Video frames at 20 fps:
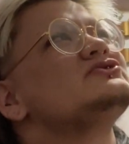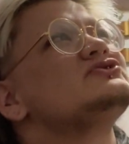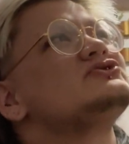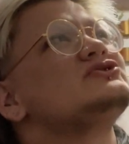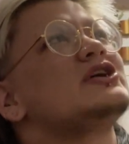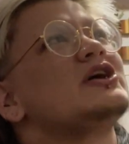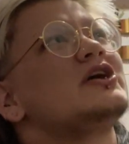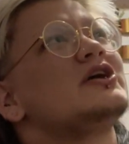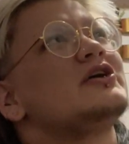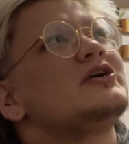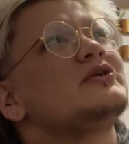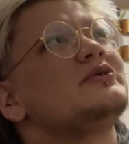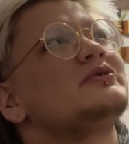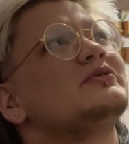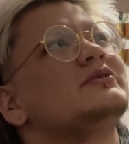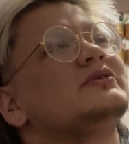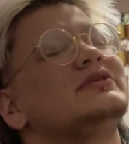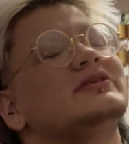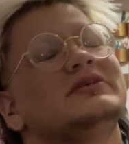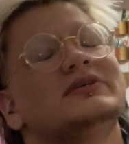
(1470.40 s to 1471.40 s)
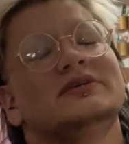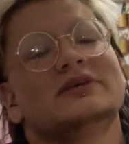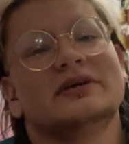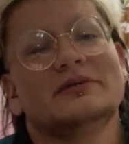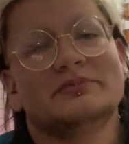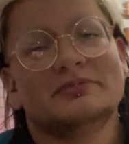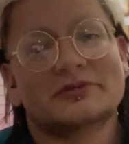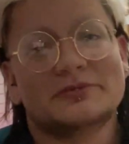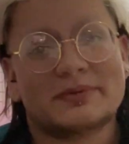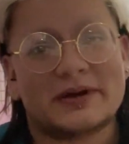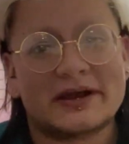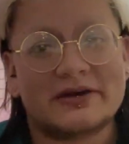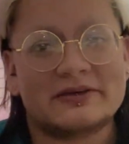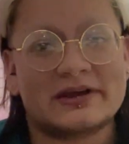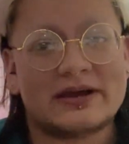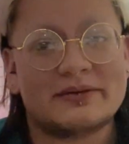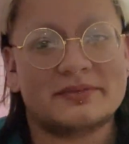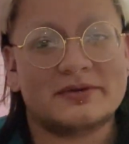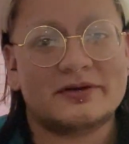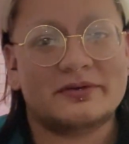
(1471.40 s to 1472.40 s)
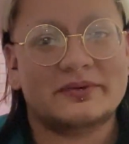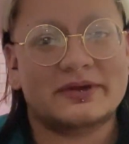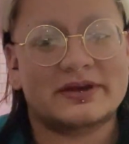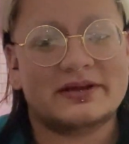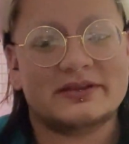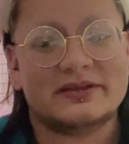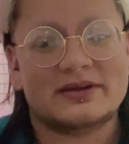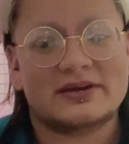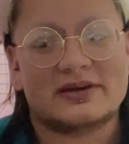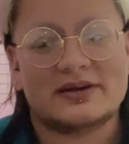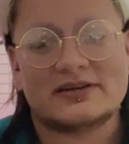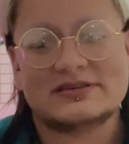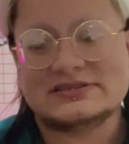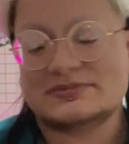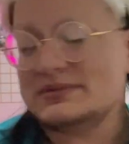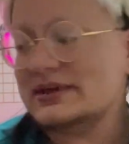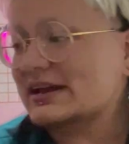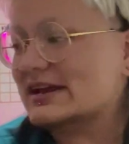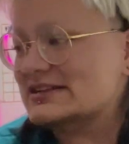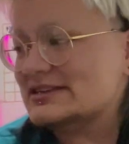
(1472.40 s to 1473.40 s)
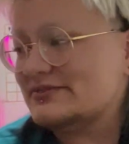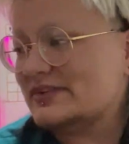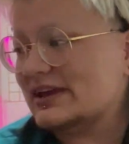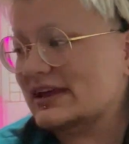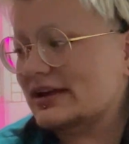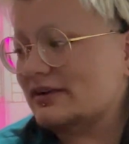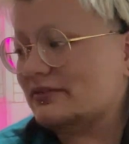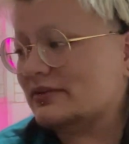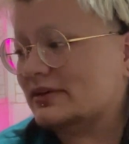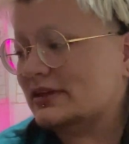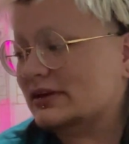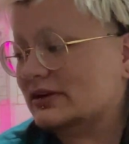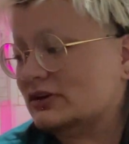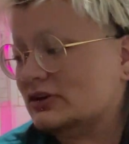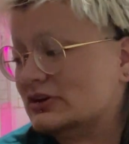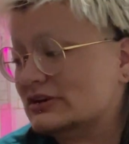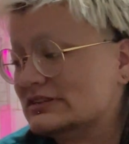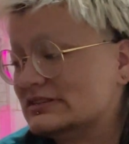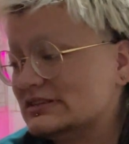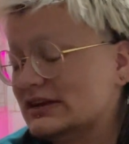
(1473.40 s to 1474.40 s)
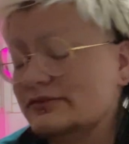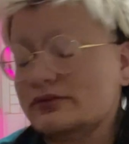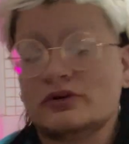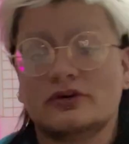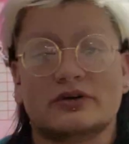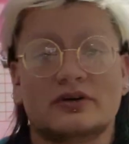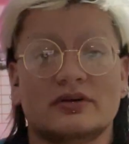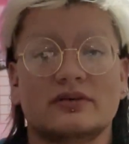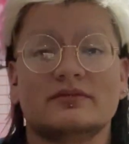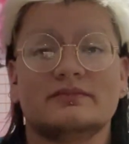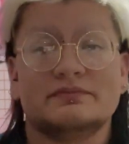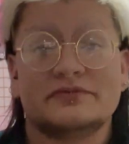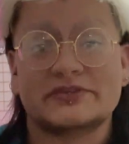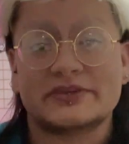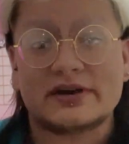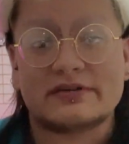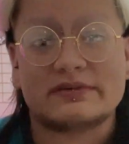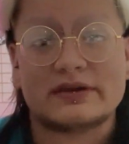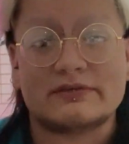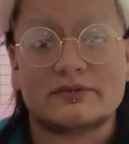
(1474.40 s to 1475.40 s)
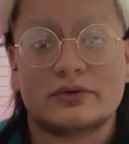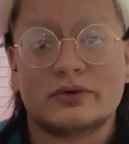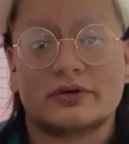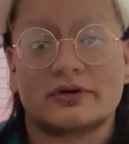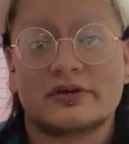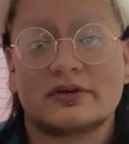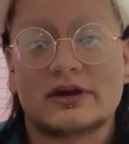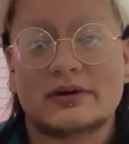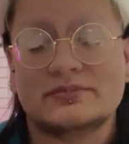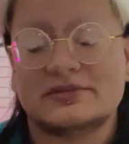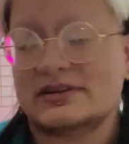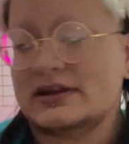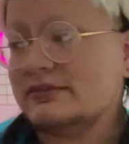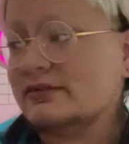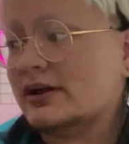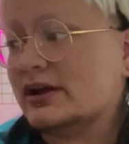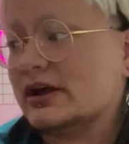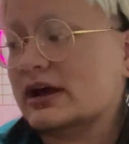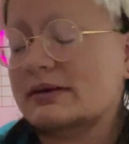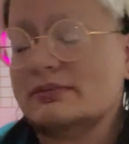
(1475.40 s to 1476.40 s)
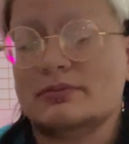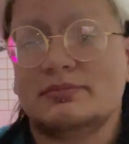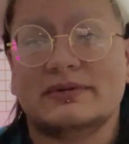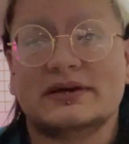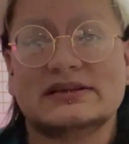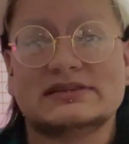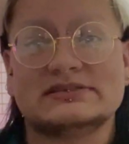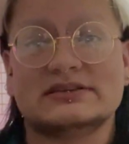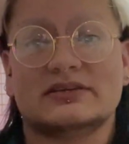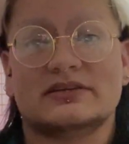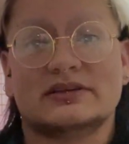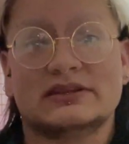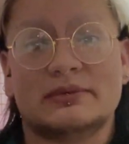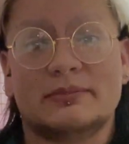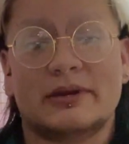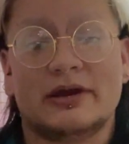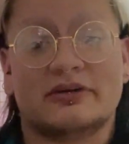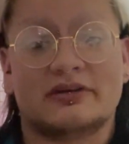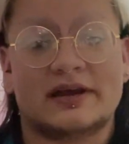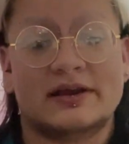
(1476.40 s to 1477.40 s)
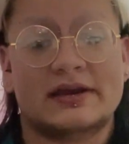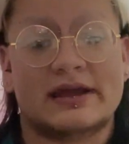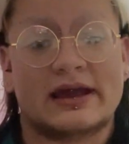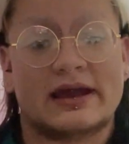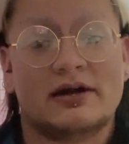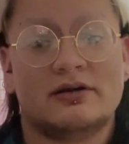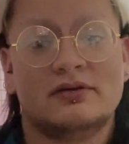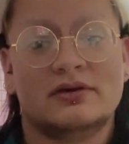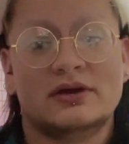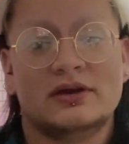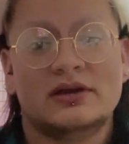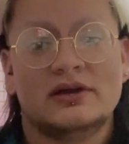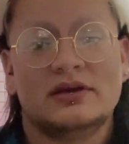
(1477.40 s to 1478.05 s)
So this probably will not be a weekly occurrence. I mean, I guess if I get really good stuff or stuff I've ordered comes in, I've got a couple plants that are in the mail right now.